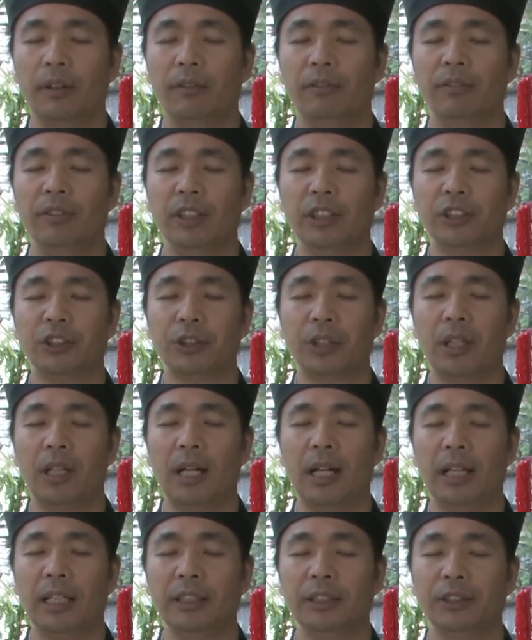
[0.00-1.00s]

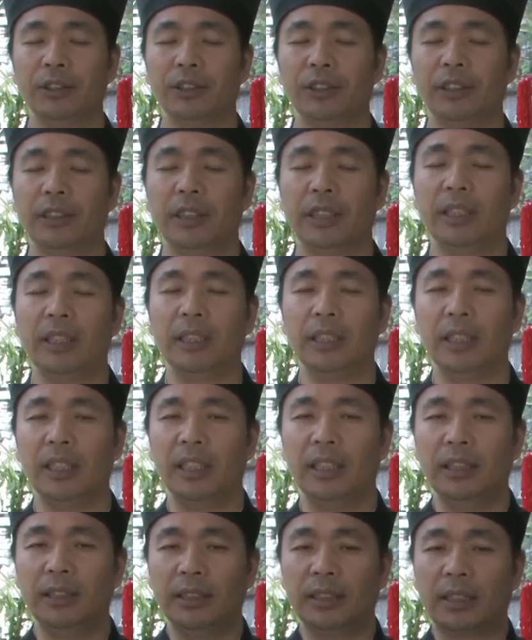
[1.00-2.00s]
Visualize you're sitting
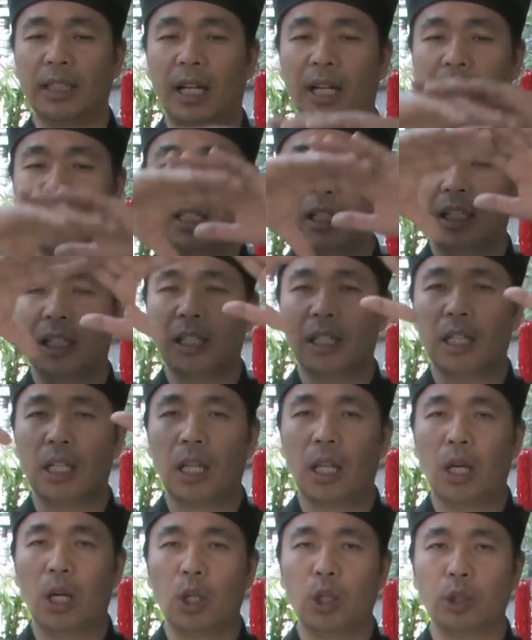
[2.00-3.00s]
inside a
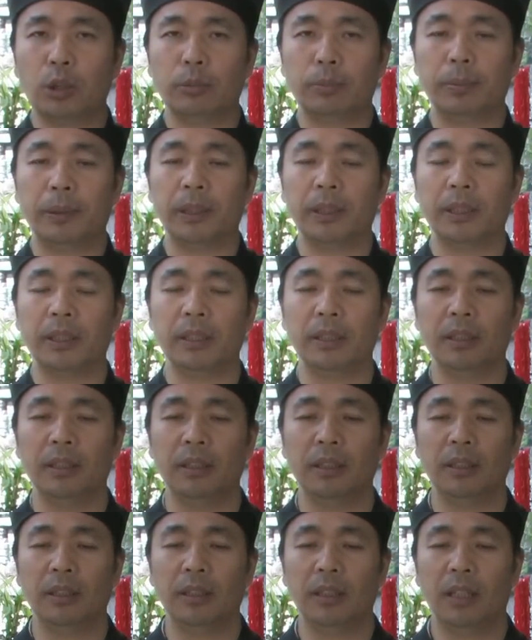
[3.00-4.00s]
globe,
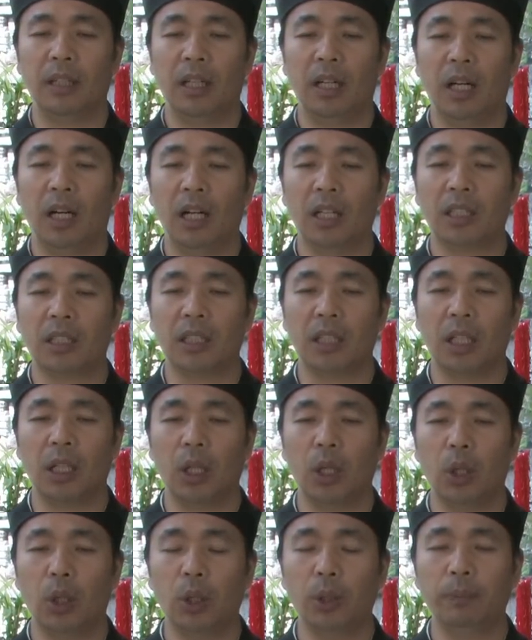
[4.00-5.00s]
a
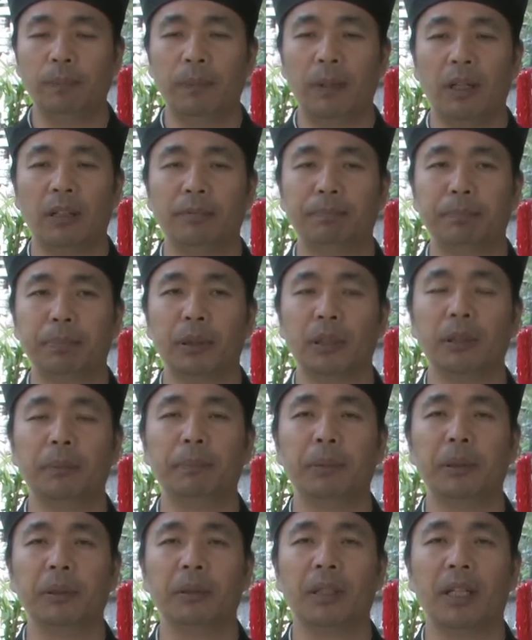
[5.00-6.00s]
globe of
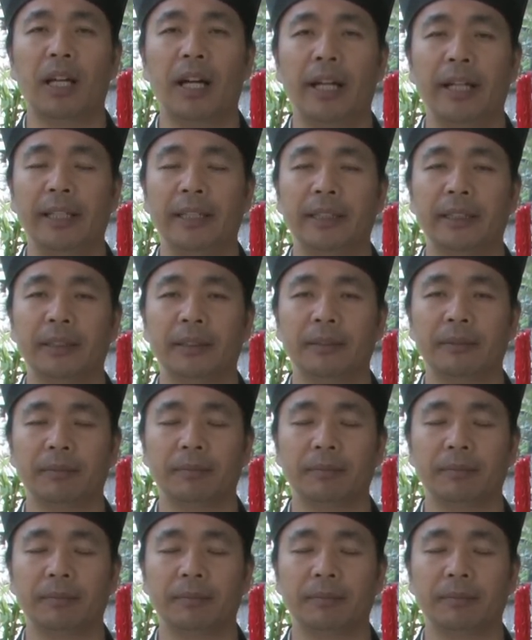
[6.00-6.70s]
purple light.